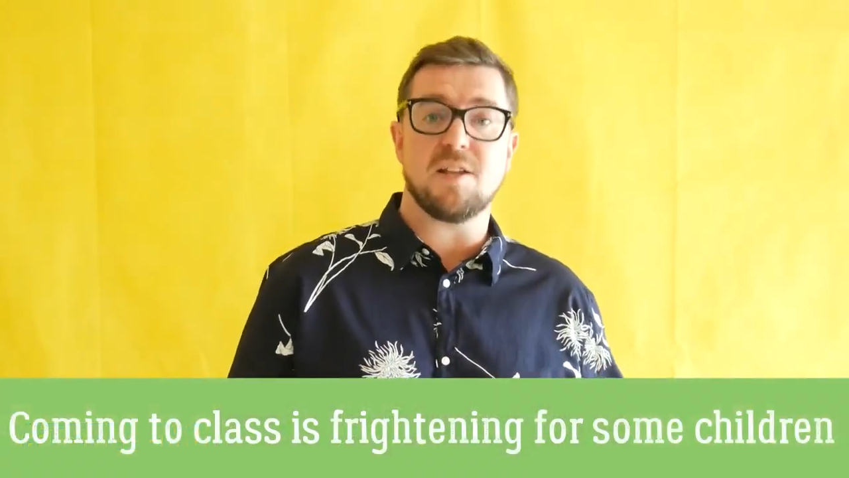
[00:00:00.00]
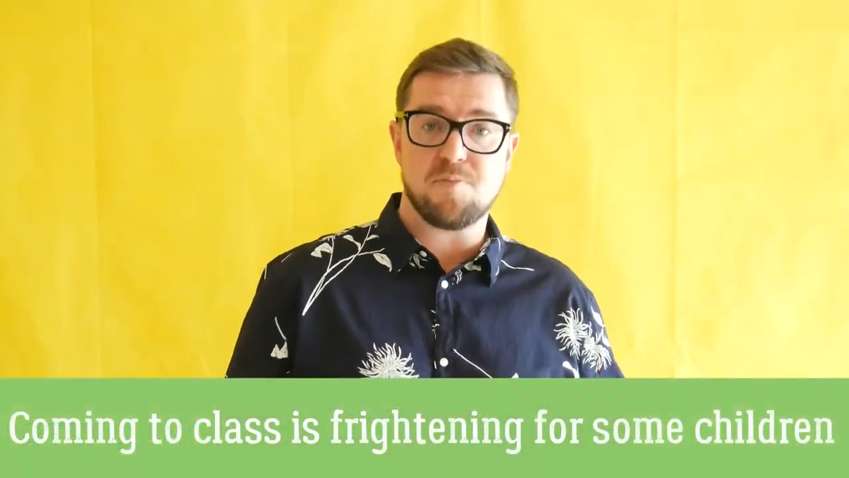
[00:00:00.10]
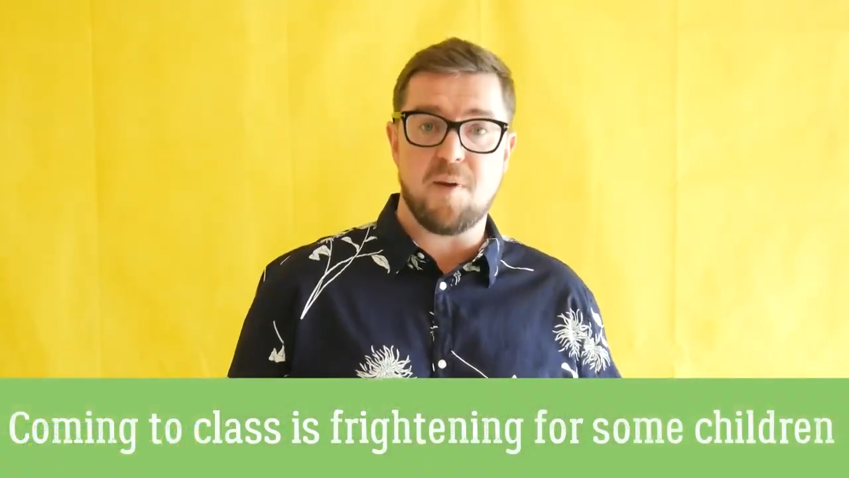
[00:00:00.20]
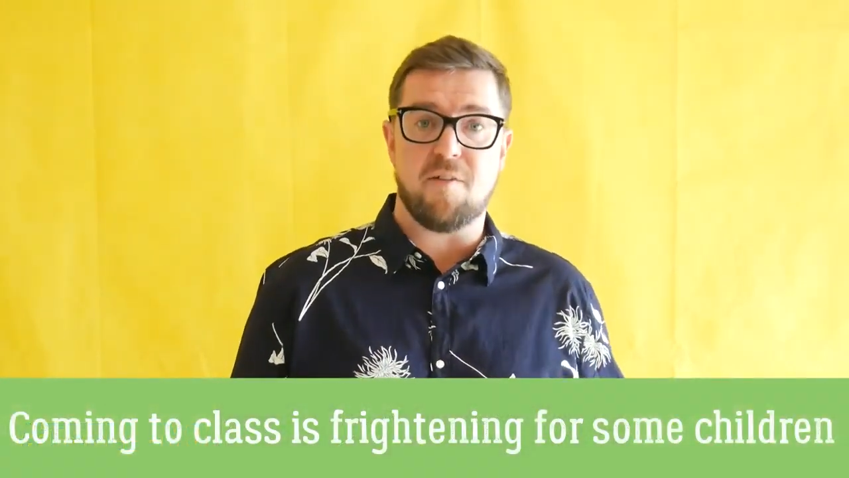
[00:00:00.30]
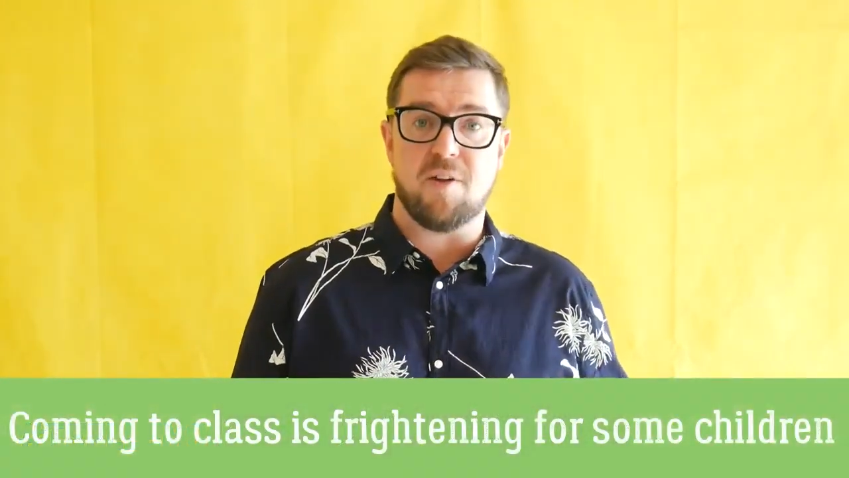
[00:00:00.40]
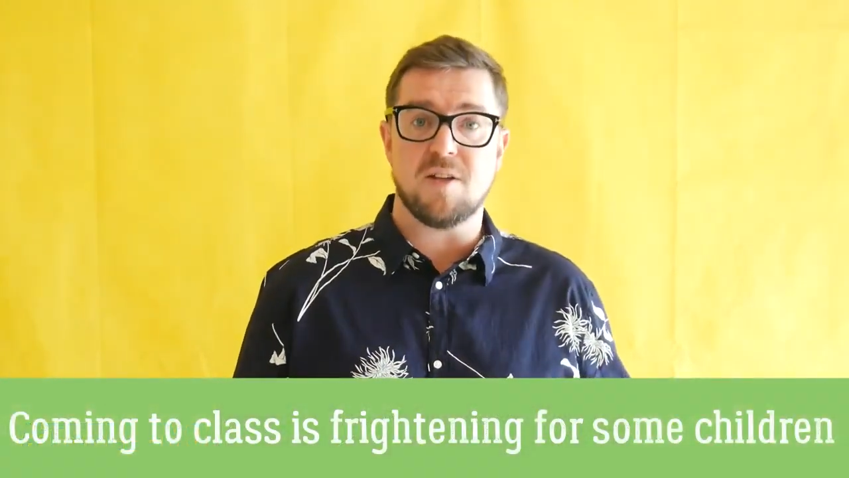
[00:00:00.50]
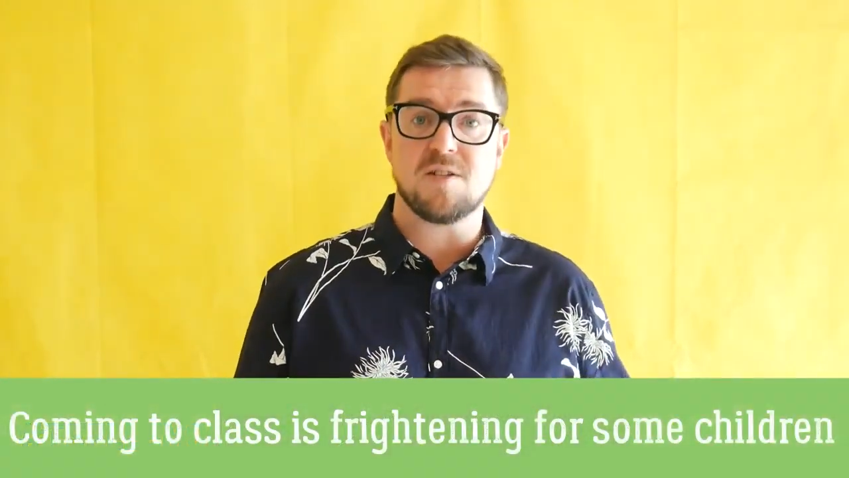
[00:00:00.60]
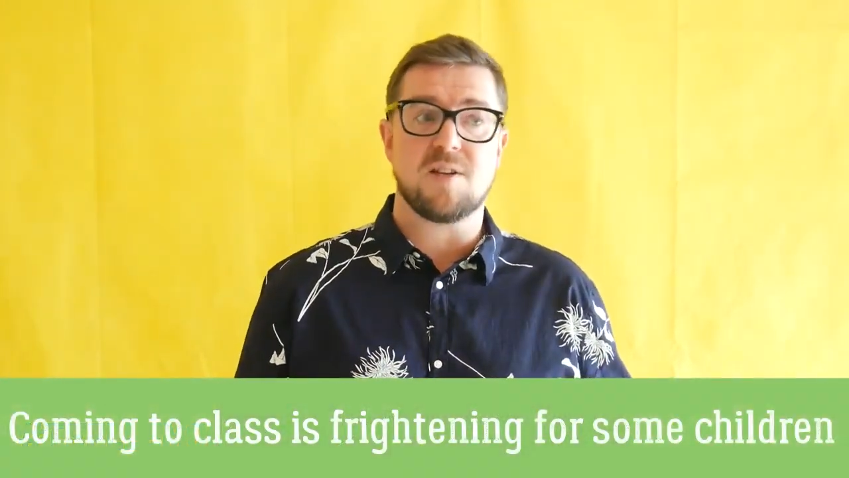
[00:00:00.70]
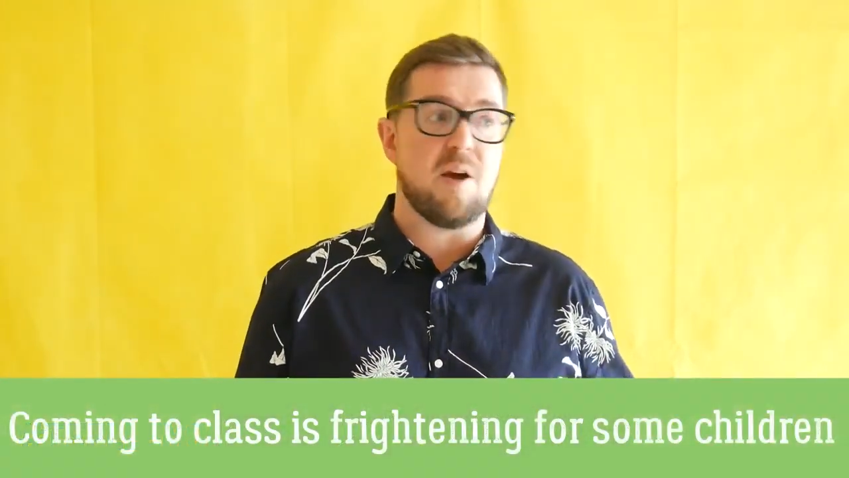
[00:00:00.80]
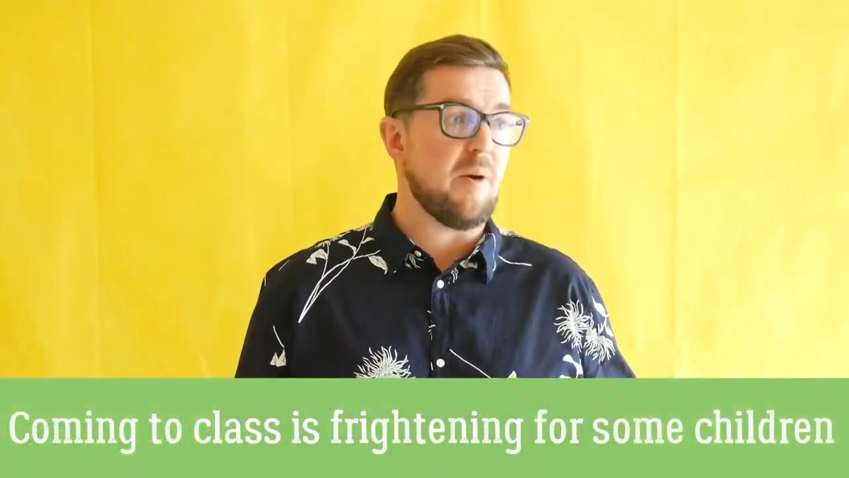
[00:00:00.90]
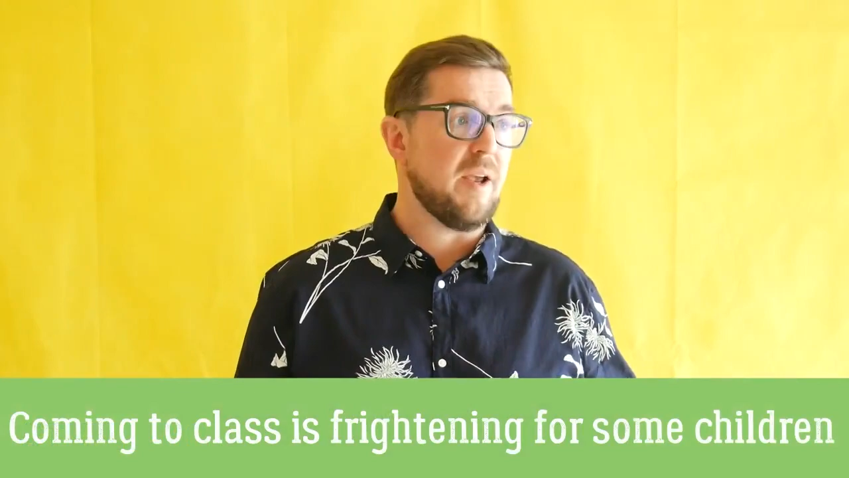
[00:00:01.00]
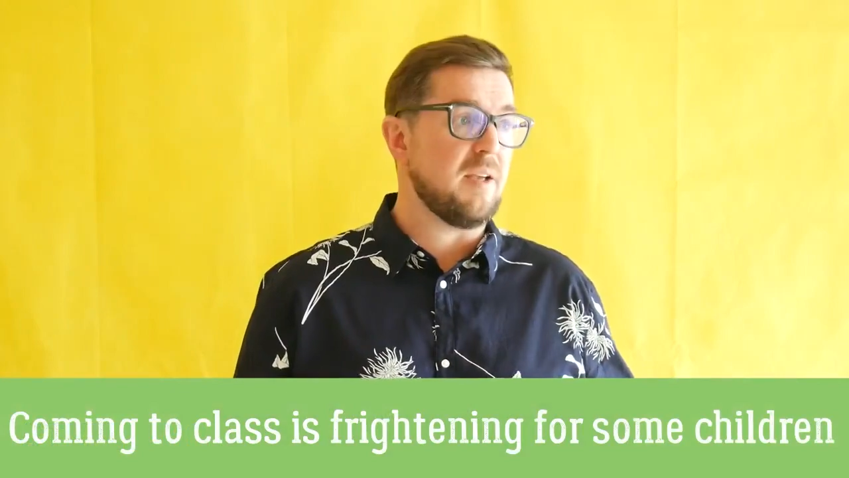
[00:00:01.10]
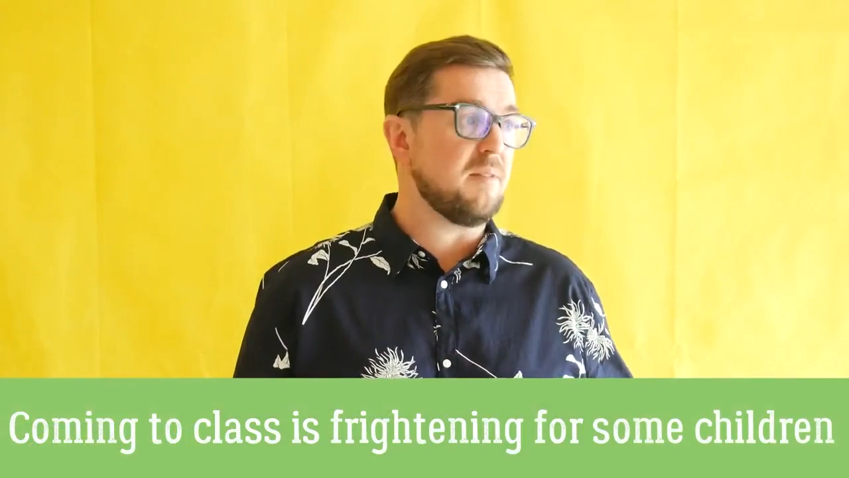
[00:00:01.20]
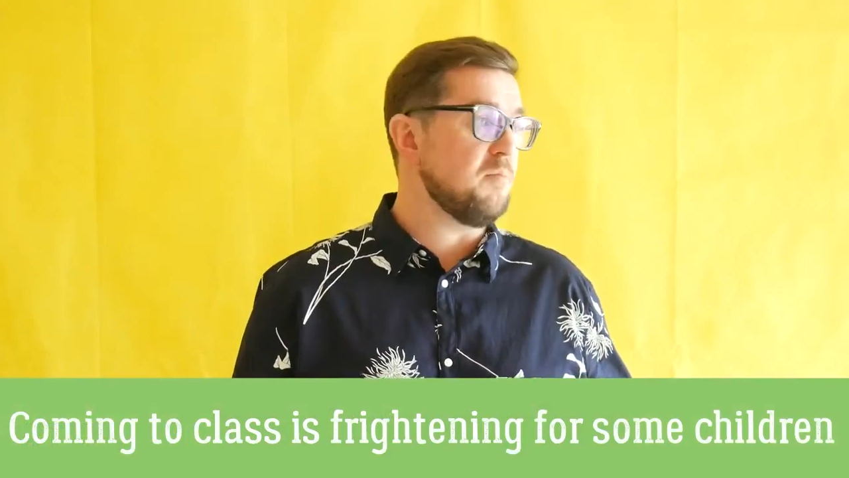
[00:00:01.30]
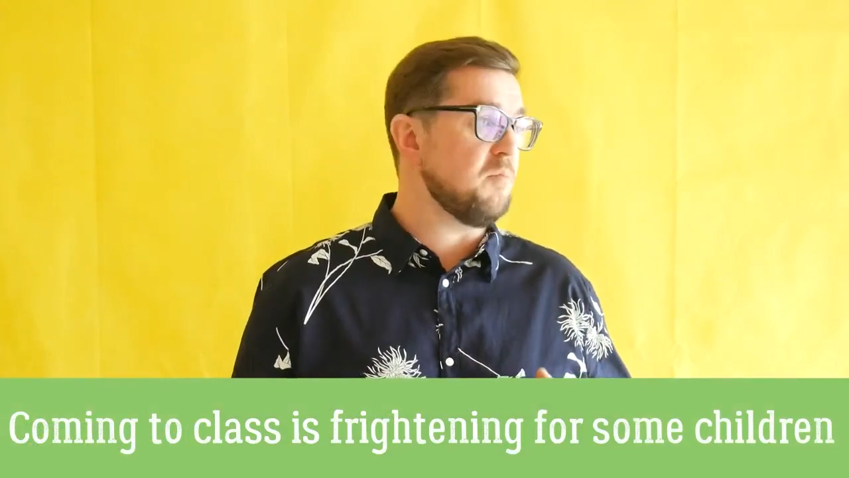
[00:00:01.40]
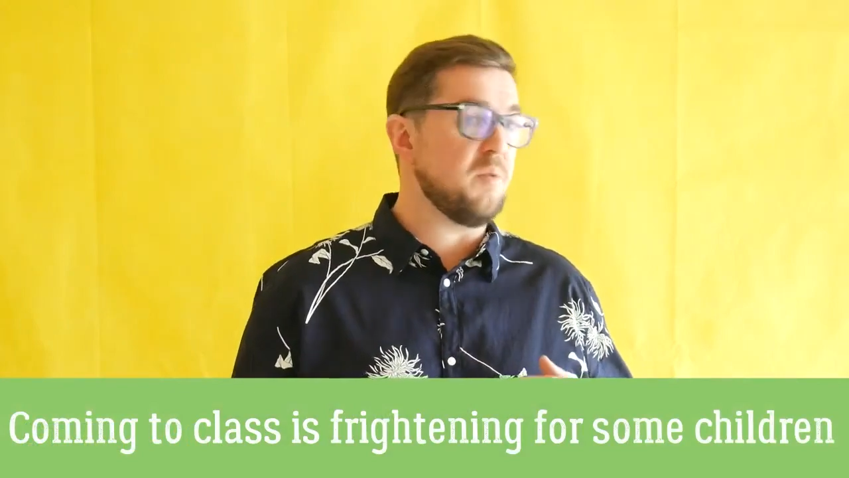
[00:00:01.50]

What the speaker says: experience going